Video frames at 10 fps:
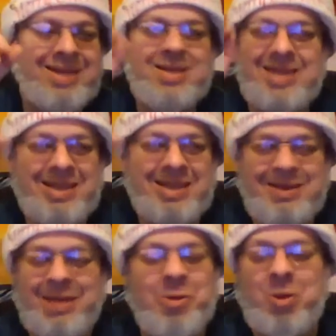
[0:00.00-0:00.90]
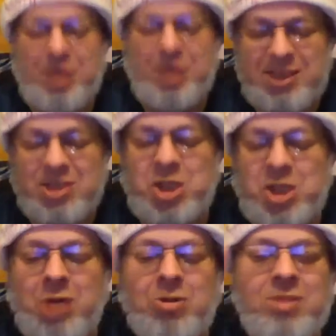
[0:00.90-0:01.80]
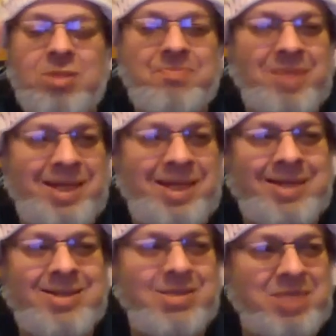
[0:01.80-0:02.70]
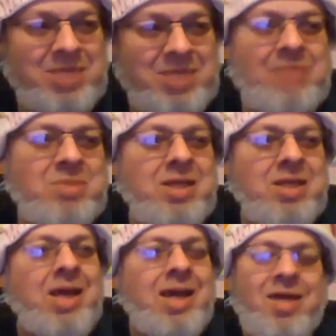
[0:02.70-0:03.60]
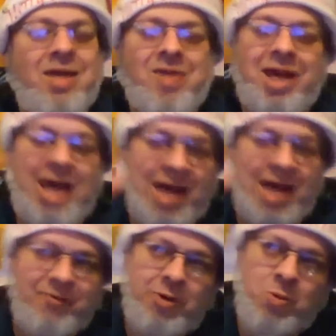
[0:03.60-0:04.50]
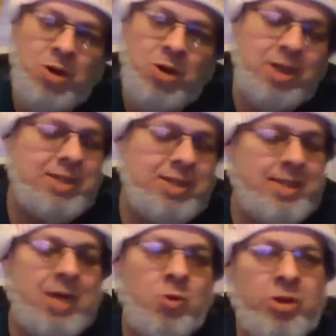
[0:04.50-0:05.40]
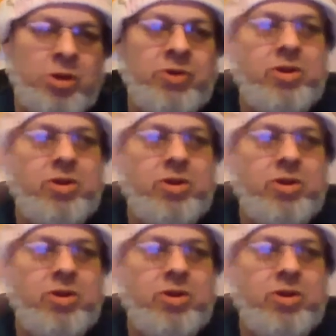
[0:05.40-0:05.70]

it requires a shower, and sometimes the after work is not worth.